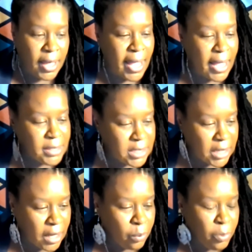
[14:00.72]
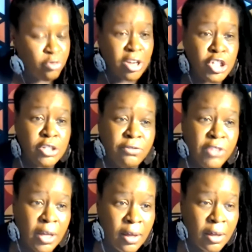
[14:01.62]
And with Wretched of
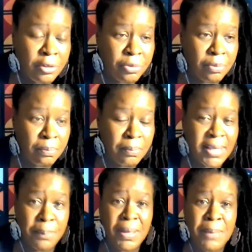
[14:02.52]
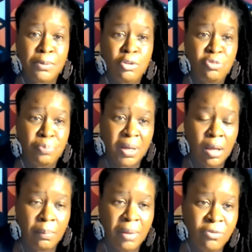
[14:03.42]
the Earth, many people who've
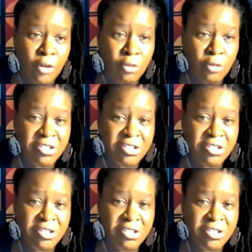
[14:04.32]
become involved